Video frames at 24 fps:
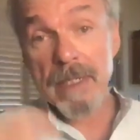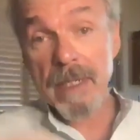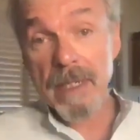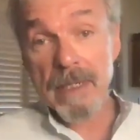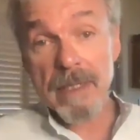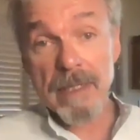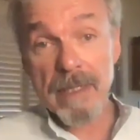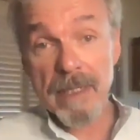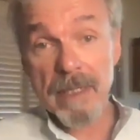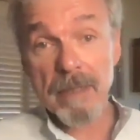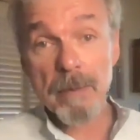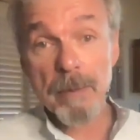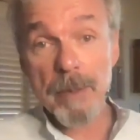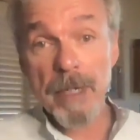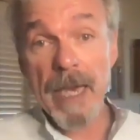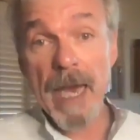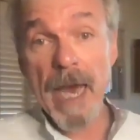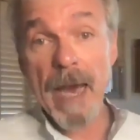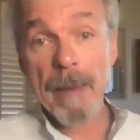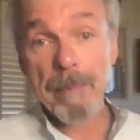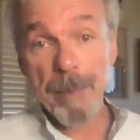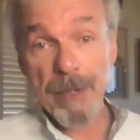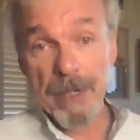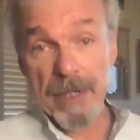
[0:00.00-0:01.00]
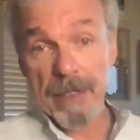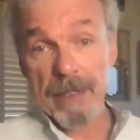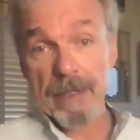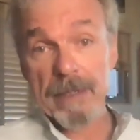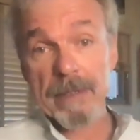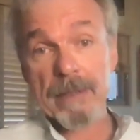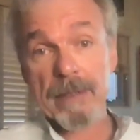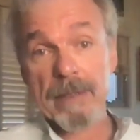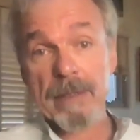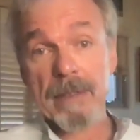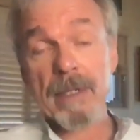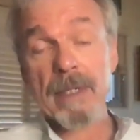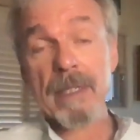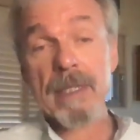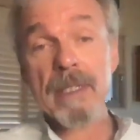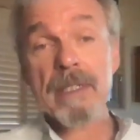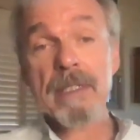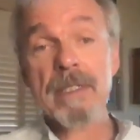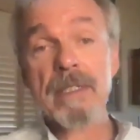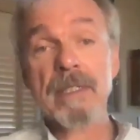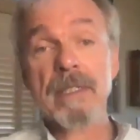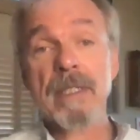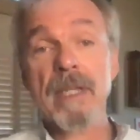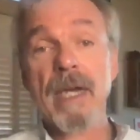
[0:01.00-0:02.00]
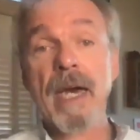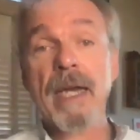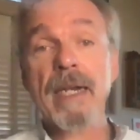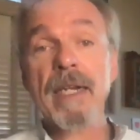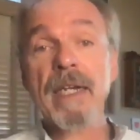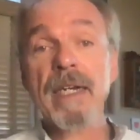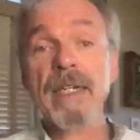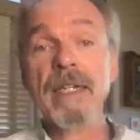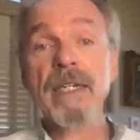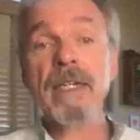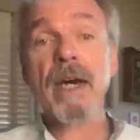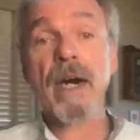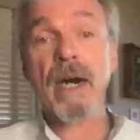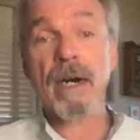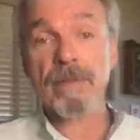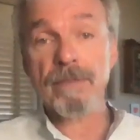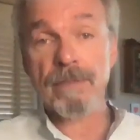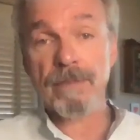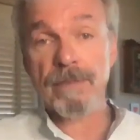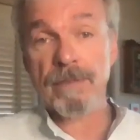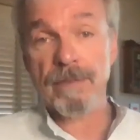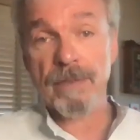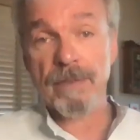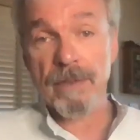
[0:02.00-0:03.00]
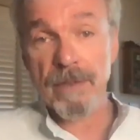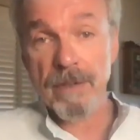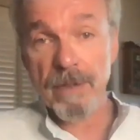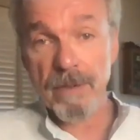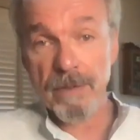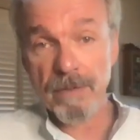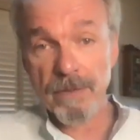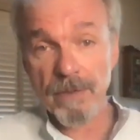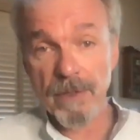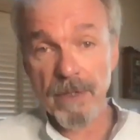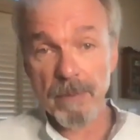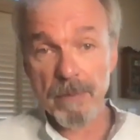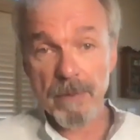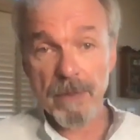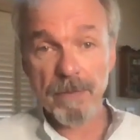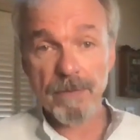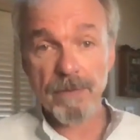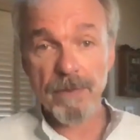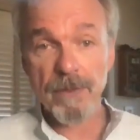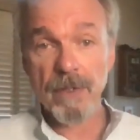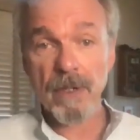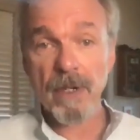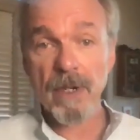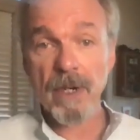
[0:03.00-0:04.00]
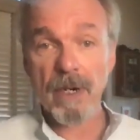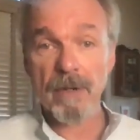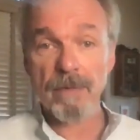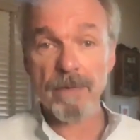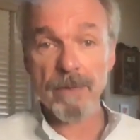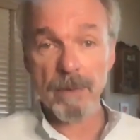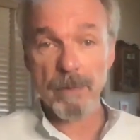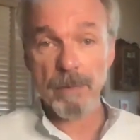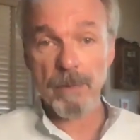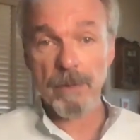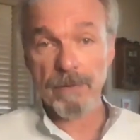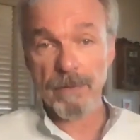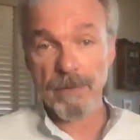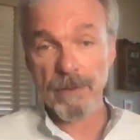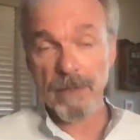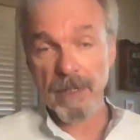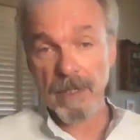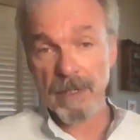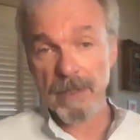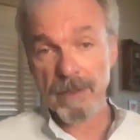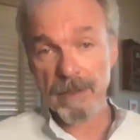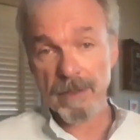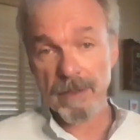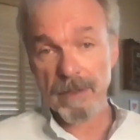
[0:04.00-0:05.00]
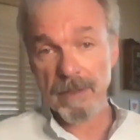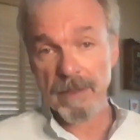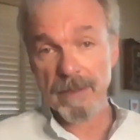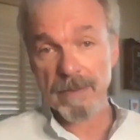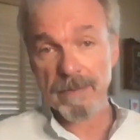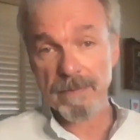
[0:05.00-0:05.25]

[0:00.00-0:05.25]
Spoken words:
doesn't seem to be happening, at least not enough for him to feel comfortable financially.